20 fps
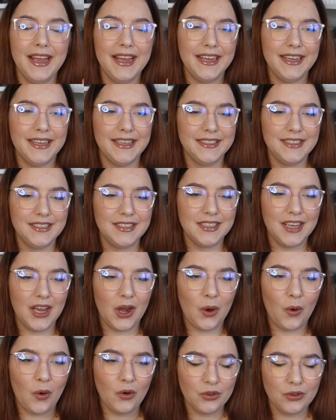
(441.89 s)
And
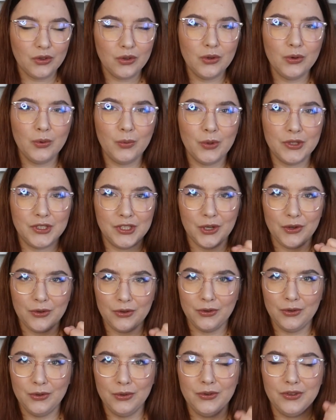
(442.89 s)
also, what she
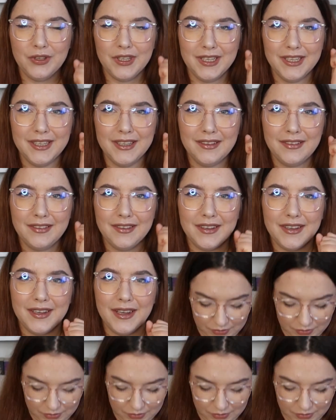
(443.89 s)
also does is